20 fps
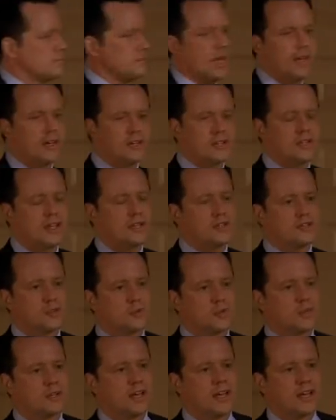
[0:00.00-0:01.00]
tennis
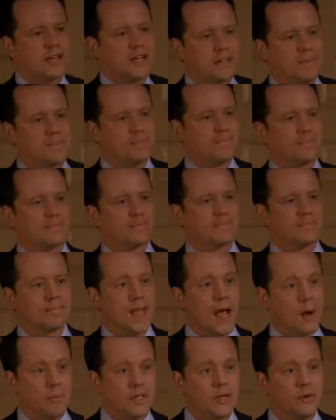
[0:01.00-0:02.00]
lessons we're taking...
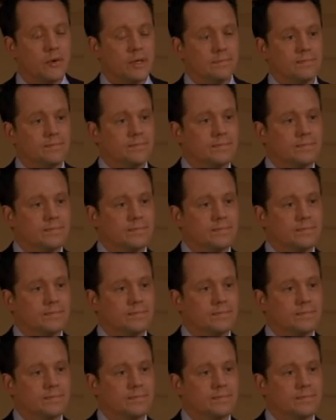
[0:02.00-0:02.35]
How are we doing?